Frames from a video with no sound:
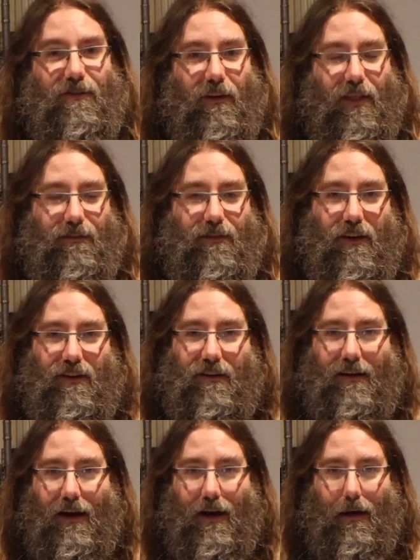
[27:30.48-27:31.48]
for the first
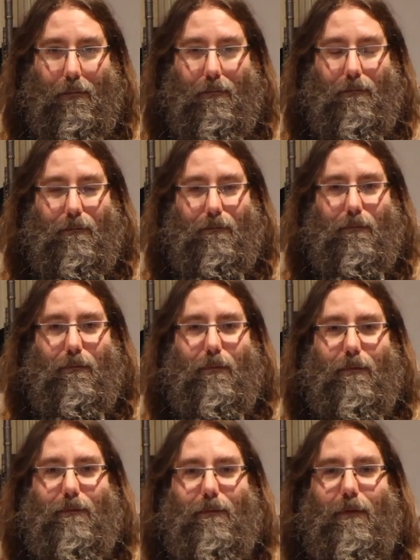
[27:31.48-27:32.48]
time.
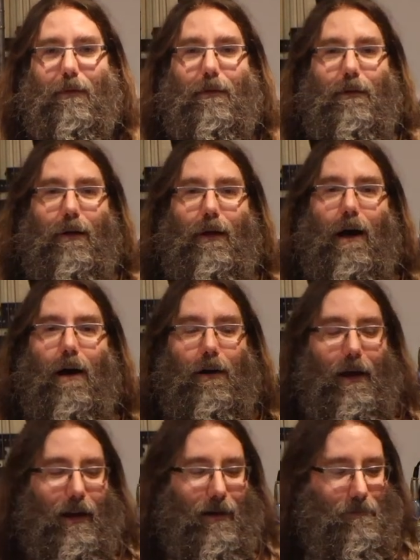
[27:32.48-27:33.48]
All right.